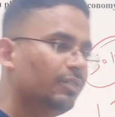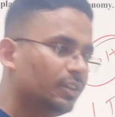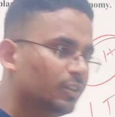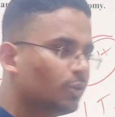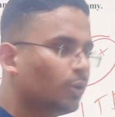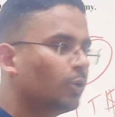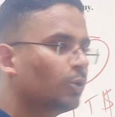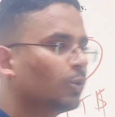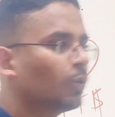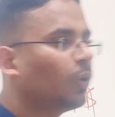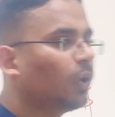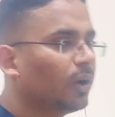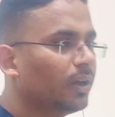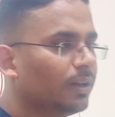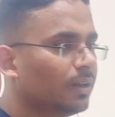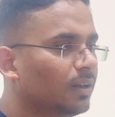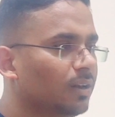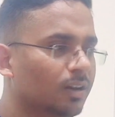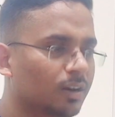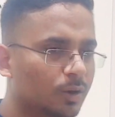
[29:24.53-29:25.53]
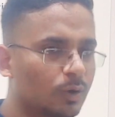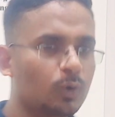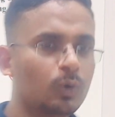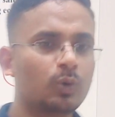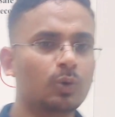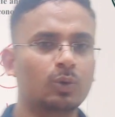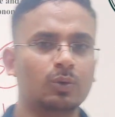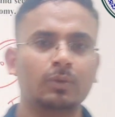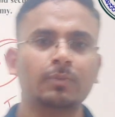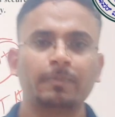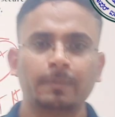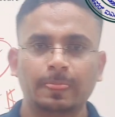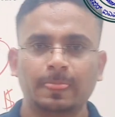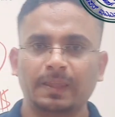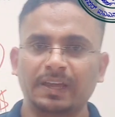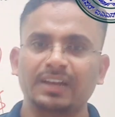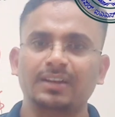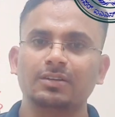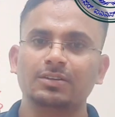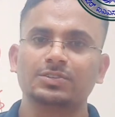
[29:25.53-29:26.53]
Without oil, no
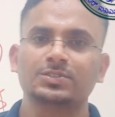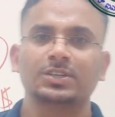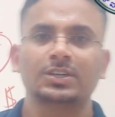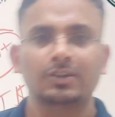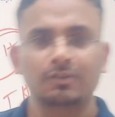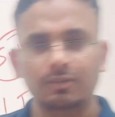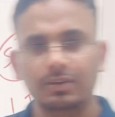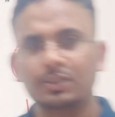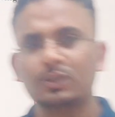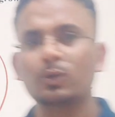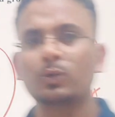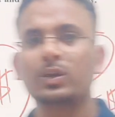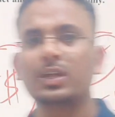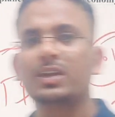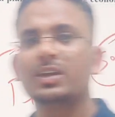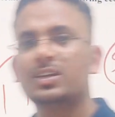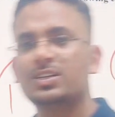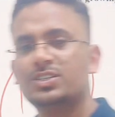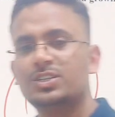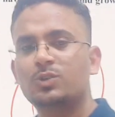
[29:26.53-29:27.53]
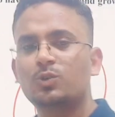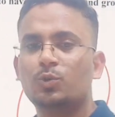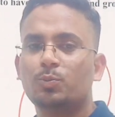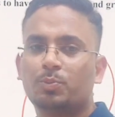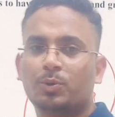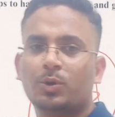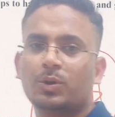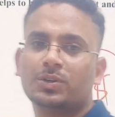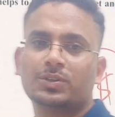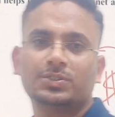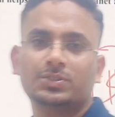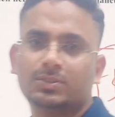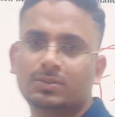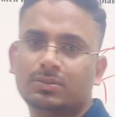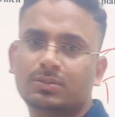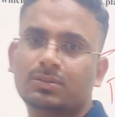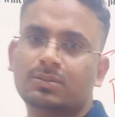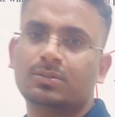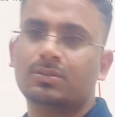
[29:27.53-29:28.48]
energy. Without energy, no production.